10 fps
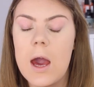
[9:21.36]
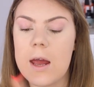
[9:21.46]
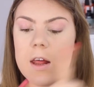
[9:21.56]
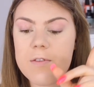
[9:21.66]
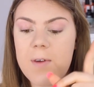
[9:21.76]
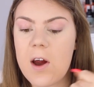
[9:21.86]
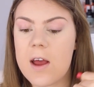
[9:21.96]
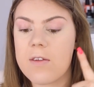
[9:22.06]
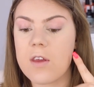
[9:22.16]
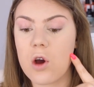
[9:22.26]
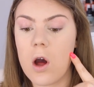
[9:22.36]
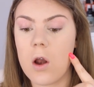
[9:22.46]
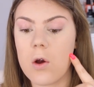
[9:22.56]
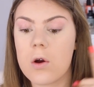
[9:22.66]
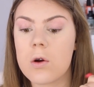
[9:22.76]
And as far as the
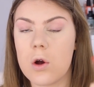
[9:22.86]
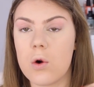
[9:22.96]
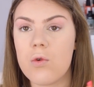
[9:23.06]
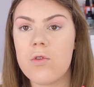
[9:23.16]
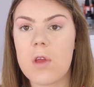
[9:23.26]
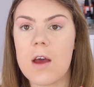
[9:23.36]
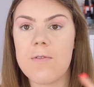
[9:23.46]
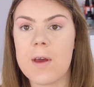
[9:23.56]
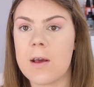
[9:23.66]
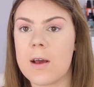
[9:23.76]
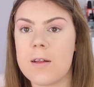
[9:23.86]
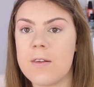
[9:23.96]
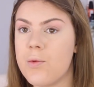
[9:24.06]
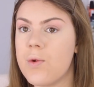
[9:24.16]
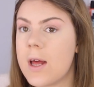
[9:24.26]
color goes, I think
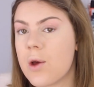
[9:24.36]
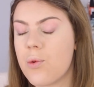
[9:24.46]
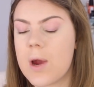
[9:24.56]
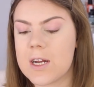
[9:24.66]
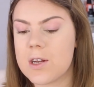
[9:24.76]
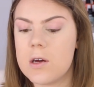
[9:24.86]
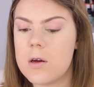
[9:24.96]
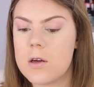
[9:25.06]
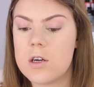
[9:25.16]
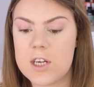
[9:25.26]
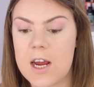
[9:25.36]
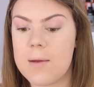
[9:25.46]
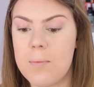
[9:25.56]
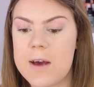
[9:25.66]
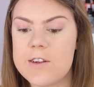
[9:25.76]
it's a really great
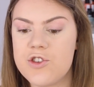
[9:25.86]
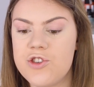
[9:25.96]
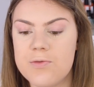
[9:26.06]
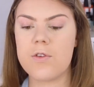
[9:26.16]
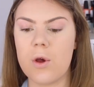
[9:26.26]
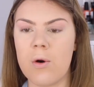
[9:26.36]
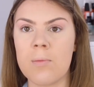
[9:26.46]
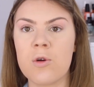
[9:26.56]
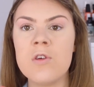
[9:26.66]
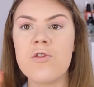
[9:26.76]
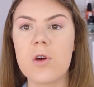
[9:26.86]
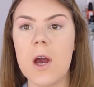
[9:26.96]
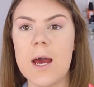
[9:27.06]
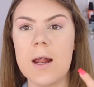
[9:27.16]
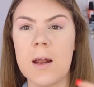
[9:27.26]
Shade match. So I'm going to
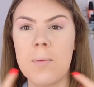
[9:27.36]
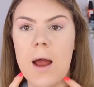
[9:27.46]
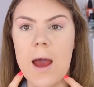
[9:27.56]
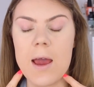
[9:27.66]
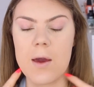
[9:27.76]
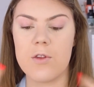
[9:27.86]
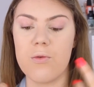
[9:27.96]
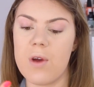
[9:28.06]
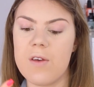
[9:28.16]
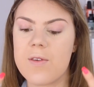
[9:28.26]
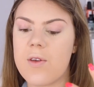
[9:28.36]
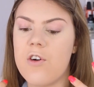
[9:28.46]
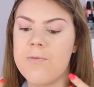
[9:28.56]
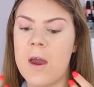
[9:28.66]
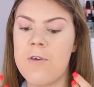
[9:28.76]
go ahead and apply the rest
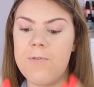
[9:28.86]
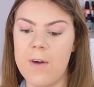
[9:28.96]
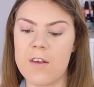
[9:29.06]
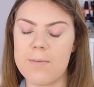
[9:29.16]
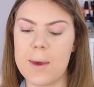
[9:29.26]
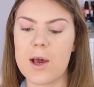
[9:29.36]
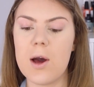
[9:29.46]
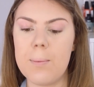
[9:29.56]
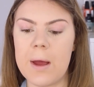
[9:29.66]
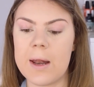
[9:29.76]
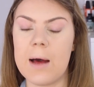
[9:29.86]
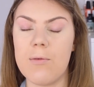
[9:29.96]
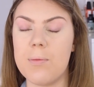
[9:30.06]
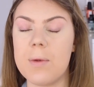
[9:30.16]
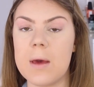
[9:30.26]
of my face makeup and I
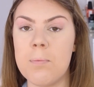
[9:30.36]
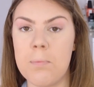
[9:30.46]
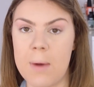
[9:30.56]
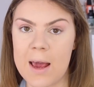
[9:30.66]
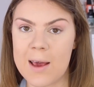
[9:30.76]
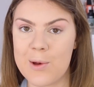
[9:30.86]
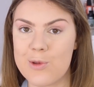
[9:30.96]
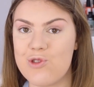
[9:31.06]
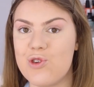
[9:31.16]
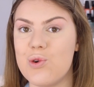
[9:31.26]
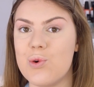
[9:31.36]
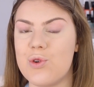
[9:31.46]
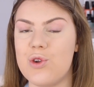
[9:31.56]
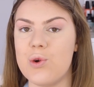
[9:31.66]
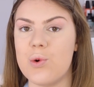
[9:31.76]
will be back
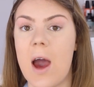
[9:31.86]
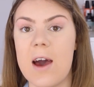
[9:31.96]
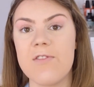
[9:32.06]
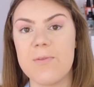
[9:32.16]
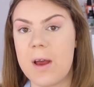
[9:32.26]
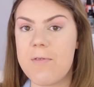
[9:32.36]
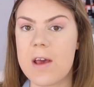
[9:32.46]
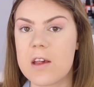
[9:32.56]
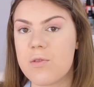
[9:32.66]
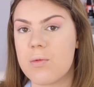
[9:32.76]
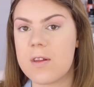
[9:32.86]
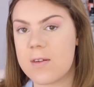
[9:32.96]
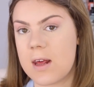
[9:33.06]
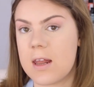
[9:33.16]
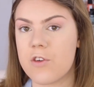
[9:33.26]
to do half of my face with
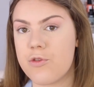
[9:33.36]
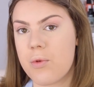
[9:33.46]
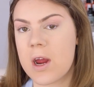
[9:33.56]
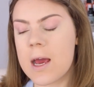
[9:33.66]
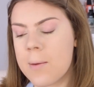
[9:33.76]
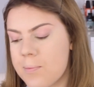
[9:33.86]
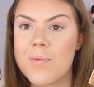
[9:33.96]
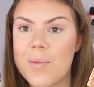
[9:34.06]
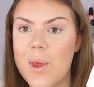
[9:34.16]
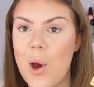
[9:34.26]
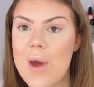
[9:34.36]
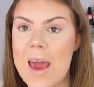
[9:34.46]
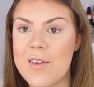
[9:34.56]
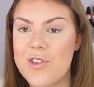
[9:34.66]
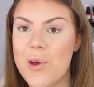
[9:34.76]
setting spray.
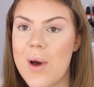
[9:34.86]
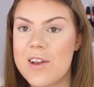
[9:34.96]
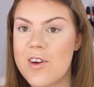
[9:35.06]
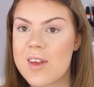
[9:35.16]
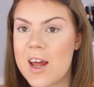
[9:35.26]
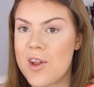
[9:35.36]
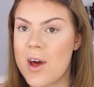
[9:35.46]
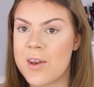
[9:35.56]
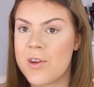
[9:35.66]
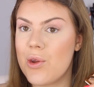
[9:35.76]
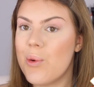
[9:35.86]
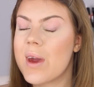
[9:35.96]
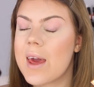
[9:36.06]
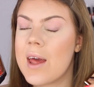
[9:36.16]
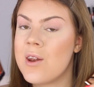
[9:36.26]
Okay, so I just got done
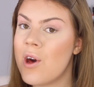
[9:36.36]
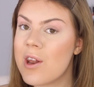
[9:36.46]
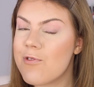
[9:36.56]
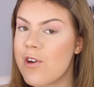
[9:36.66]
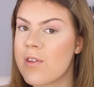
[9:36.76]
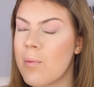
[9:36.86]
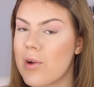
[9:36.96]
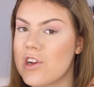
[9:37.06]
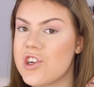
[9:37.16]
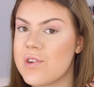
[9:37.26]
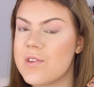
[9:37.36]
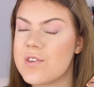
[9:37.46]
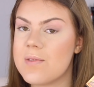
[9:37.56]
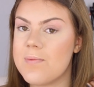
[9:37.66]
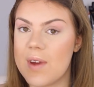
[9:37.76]
doing another first
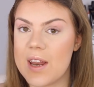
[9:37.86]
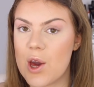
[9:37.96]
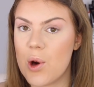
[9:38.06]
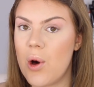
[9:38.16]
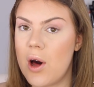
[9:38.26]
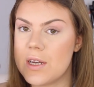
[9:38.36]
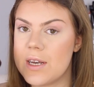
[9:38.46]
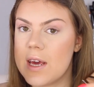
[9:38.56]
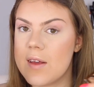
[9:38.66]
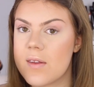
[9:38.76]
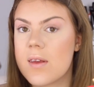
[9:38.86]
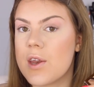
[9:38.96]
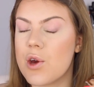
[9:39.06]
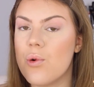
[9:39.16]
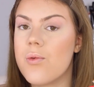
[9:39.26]
impressions video on these
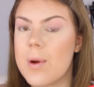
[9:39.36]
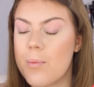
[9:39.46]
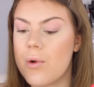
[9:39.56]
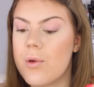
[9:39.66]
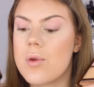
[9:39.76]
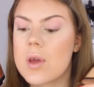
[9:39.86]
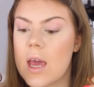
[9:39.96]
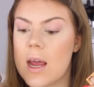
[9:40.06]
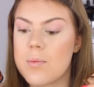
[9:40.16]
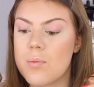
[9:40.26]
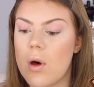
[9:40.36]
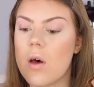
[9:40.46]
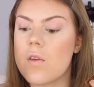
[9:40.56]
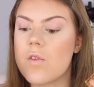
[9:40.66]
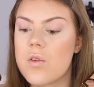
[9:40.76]
new Rimmel Kate
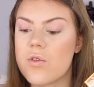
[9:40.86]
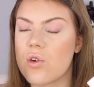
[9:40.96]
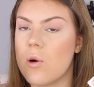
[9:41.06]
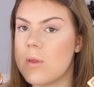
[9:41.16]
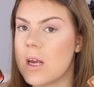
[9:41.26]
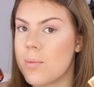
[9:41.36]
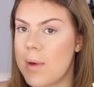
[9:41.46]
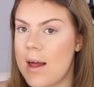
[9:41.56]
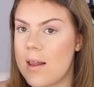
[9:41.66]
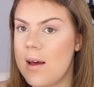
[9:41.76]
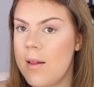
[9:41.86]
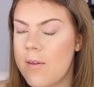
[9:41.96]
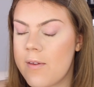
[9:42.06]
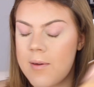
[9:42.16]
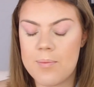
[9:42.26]
Moss sculpting
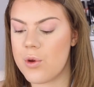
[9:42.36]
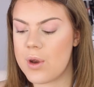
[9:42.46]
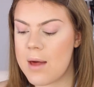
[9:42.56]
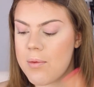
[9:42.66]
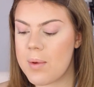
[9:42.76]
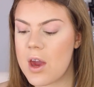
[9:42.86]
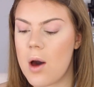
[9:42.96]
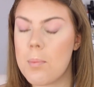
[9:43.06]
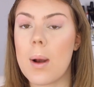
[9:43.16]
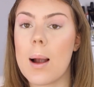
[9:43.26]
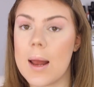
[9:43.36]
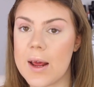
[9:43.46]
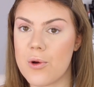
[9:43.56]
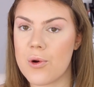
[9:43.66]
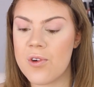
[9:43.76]
palettes. So that will be up
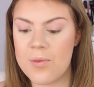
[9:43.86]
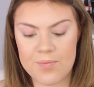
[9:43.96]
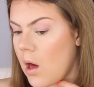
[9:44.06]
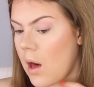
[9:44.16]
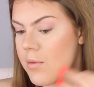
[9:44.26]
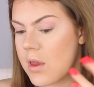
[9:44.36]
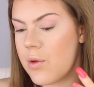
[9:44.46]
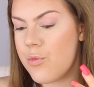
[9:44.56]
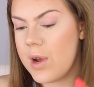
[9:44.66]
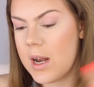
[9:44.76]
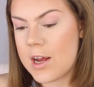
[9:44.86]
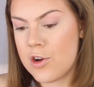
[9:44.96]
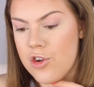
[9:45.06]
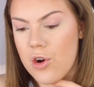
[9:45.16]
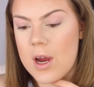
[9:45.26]
later. I'm still really
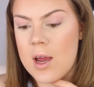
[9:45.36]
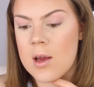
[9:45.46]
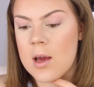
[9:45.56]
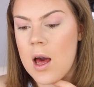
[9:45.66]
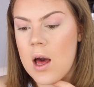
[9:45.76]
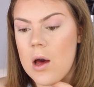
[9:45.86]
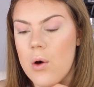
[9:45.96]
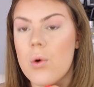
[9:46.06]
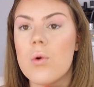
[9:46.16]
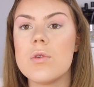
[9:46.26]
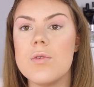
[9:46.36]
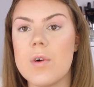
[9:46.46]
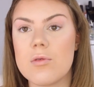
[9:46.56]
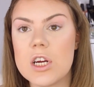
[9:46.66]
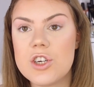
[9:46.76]
enjoying how the
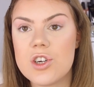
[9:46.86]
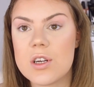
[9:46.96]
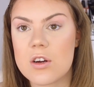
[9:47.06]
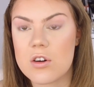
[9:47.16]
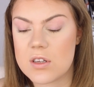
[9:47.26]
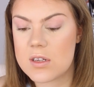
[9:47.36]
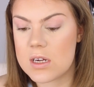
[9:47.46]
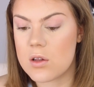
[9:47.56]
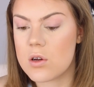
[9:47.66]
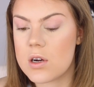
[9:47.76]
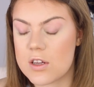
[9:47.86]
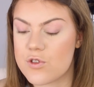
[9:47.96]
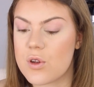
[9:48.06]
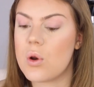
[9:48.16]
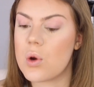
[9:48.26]
foundation and concealer
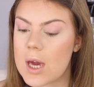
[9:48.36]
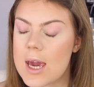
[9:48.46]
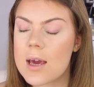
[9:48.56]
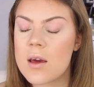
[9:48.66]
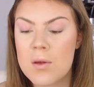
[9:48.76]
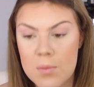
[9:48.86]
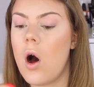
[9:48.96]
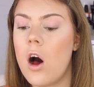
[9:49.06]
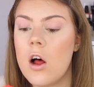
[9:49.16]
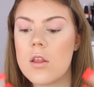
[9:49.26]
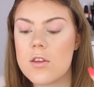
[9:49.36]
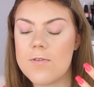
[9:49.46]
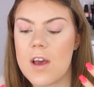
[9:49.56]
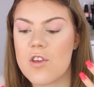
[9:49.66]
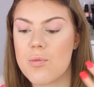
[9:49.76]
is looking. All the
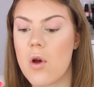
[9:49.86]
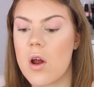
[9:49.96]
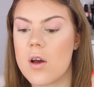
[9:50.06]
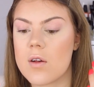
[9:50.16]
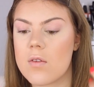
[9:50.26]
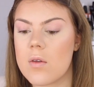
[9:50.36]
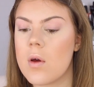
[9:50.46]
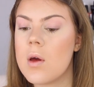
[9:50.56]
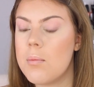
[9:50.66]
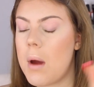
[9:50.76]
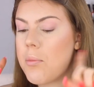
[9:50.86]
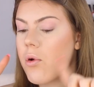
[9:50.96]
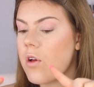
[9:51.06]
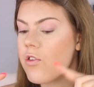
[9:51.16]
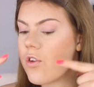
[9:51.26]
face products my
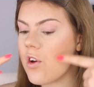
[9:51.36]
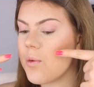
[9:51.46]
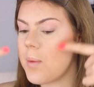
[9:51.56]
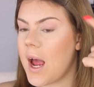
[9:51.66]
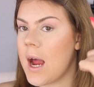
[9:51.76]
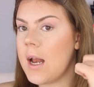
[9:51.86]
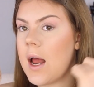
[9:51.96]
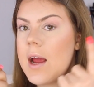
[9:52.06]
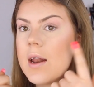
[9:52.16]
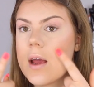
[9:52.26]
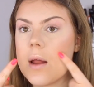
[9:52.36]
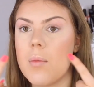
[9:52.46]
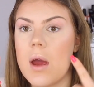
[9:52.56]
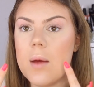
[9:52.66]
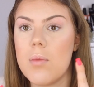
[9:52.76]
bronzer, my highlight
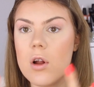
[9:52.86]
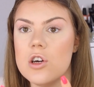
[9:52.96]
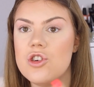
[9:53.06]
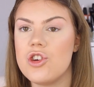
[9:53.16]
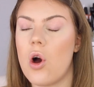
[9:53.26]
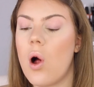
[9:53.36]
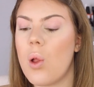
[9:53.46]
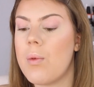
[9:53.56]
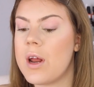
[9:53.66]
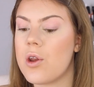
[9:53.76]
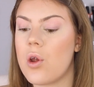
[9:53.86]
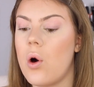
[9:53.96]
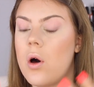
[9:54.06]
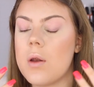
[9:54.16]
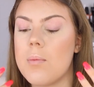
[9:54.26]
and my blush all went
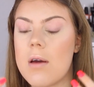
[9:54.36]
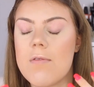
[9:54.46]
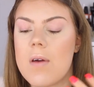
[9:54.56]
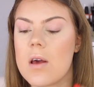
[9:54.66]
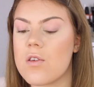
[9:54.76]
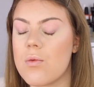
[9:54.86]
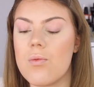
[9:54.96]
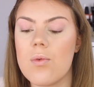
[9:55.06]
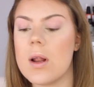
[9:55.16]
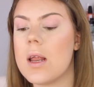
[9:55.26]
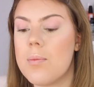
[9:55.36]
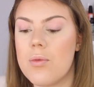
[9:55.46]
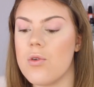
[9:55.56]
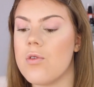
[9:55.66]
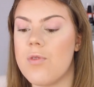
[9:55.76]
on my face really
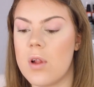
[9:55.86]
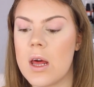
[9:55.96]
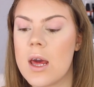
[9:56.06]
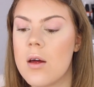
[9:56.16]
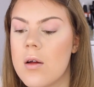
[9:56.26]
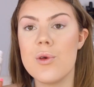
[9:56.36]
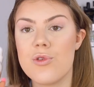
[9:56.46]
beautifully.